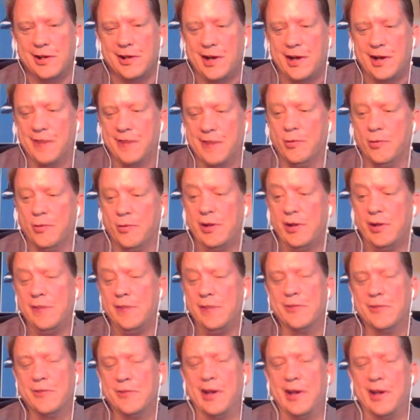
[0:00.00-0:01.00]
of the
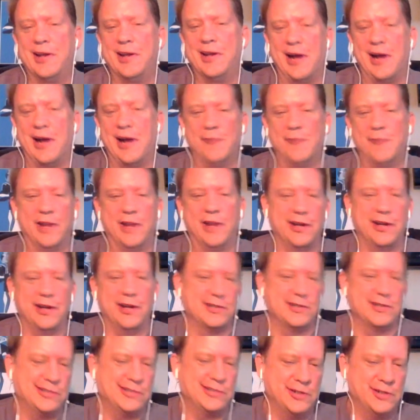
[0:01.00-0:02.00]
week, but I'm not going
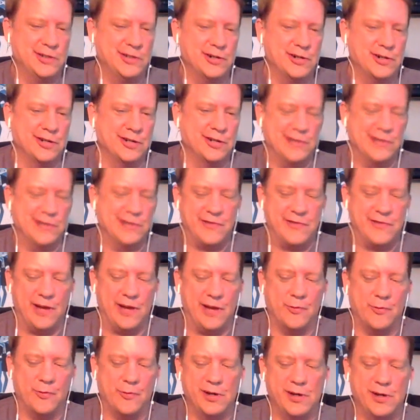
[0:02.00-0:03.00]
to steal hers. I've got
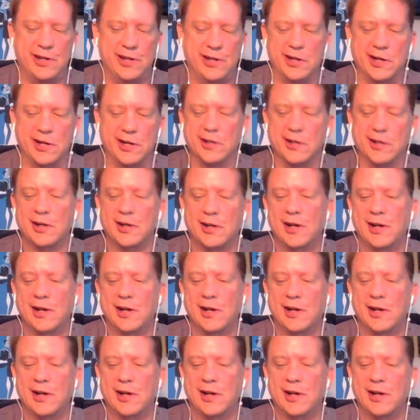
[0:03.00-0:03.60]
one here.